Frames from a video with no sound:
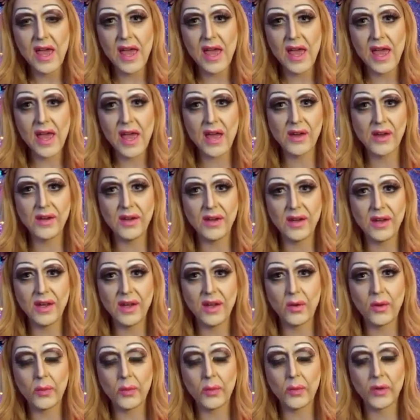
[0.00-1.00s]
And
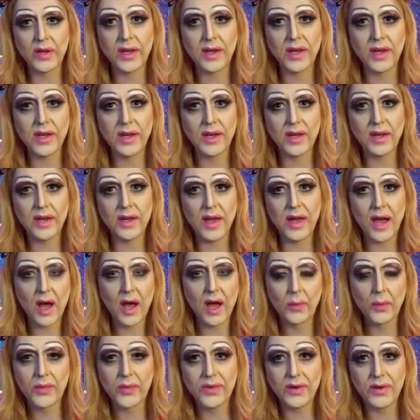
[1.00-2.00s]
it really
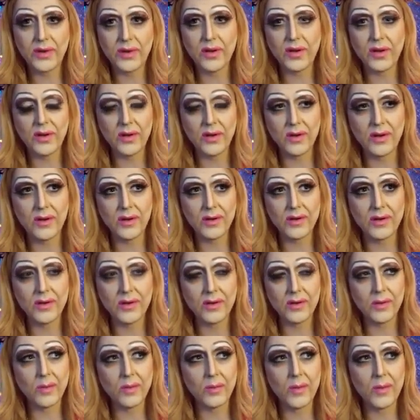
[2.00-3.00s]
helped
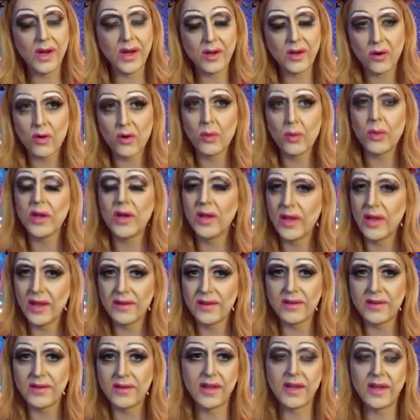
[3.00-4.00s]
make her
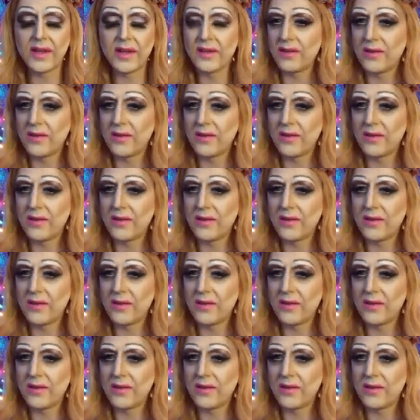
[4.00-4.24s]
realize that it's